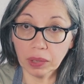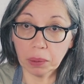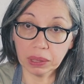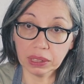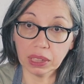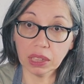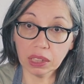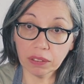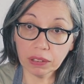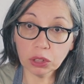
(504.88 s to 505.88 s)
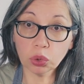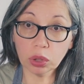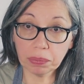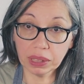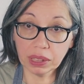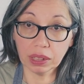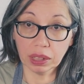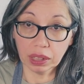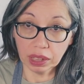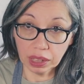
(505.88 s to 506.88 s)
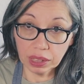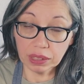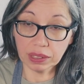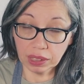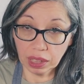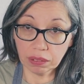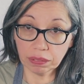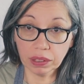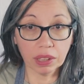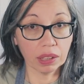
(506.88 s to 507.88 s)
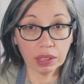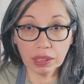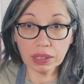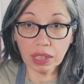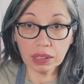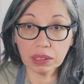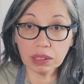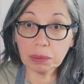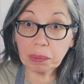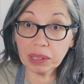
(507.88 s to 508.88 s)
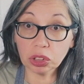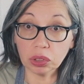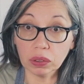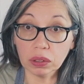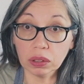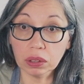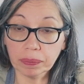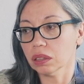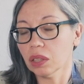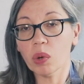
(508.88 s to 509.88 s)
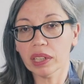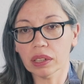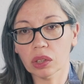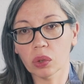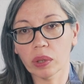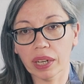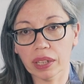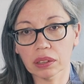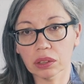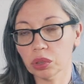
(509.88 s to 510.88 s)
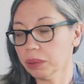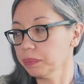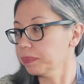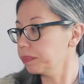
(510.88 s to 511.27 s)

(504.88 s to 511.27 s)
But individual bee in itself is not special. A while ago I had a dream